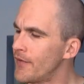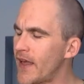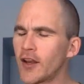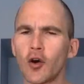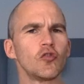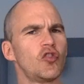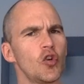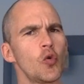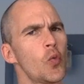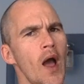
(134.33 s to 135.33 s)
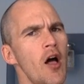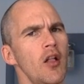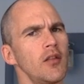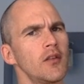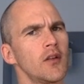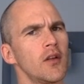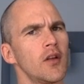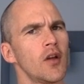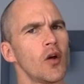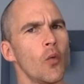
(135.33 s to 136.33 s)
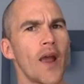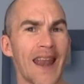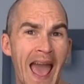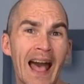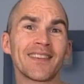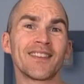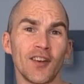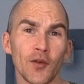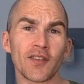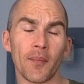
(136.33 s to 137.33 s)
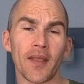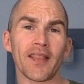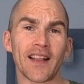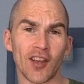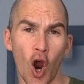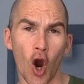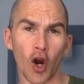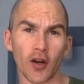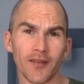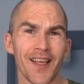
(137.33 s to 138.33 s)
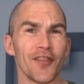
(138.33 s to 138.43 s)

They don't do well when asked to do something that's hard.